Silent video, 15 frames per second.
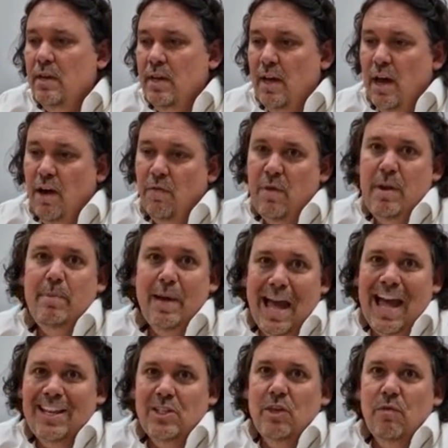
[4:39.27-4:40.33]
our RIP
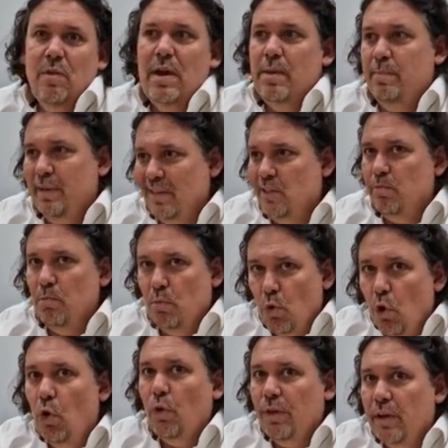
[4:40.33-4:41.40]
as a RIP. It's
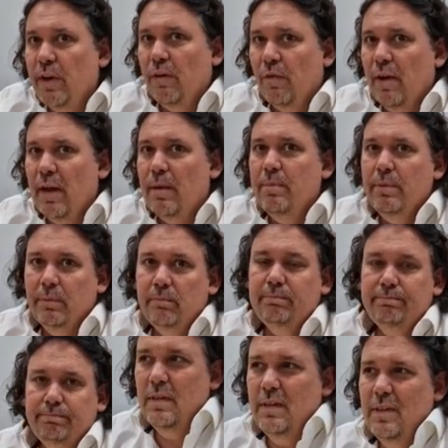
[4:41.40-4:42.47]
more than a RIP.
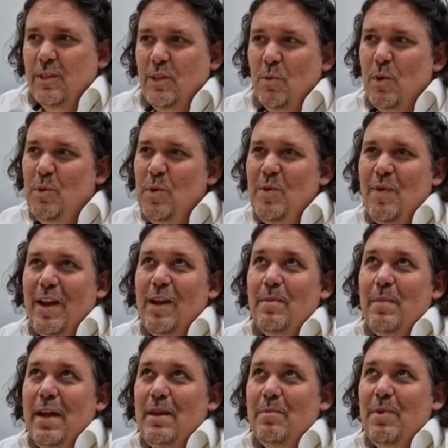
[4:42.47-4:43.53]
So would we
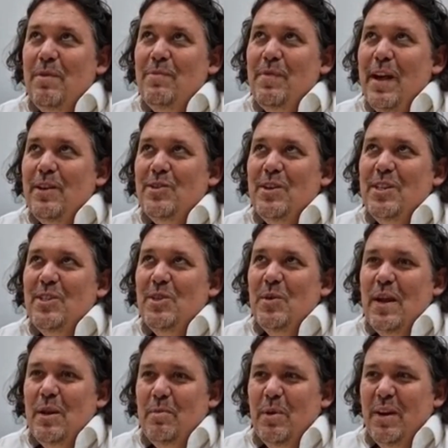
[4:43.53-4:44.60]
recommend PrintFactory to
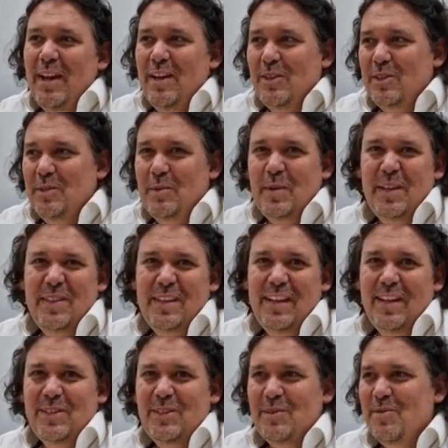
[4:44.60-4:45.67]
anybody else? So I think
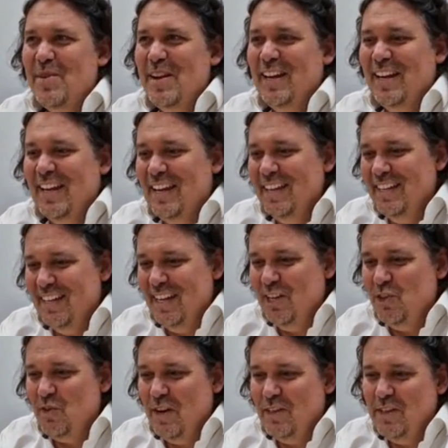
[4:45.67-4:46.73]
that's a really
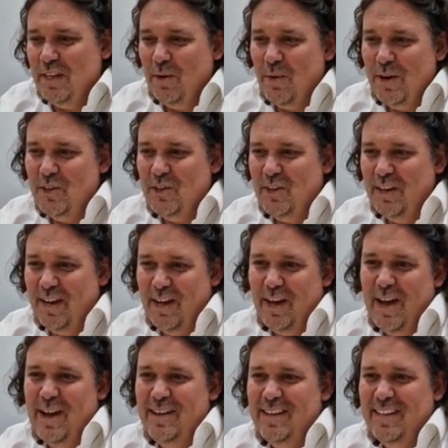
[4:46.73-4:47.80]
interesting question.
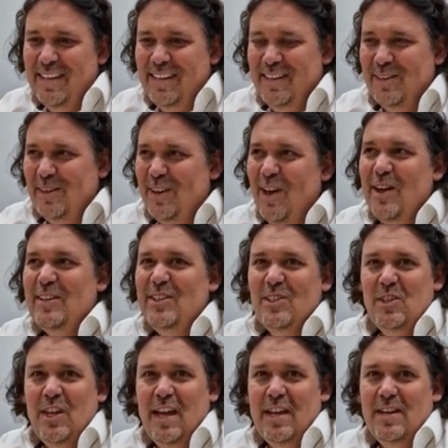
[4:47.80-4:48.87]
I'd like to
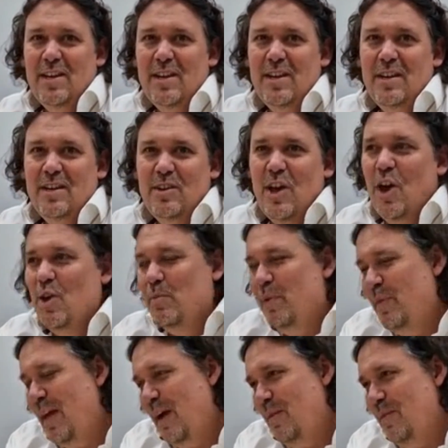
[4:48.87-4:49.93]
say no,
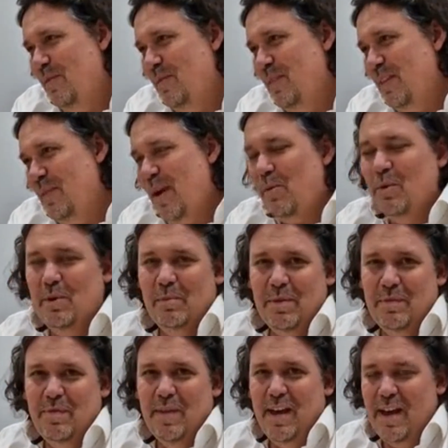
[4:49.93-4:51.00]
but that wouldn't be
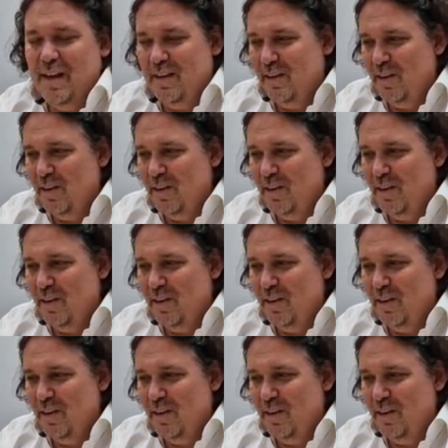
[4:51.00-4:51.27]
fair.